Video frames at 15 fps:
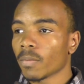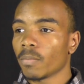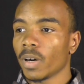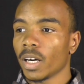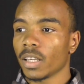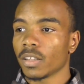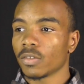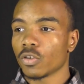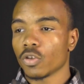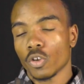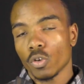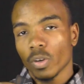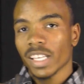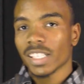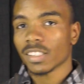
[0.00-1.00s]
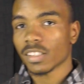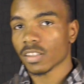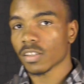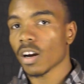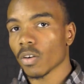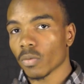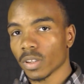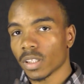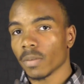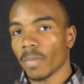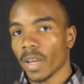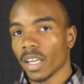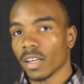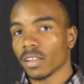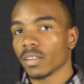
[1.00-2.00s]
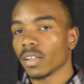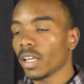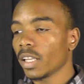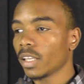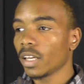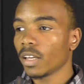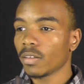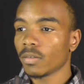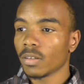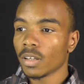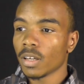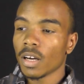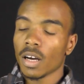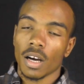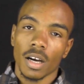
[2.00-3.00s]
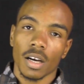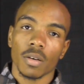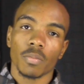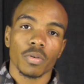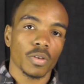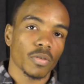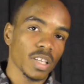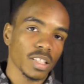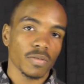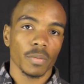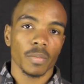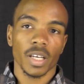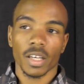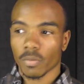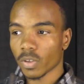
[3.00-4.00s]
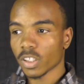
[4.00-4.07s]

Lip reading: But you can start with the beta and then progress from there.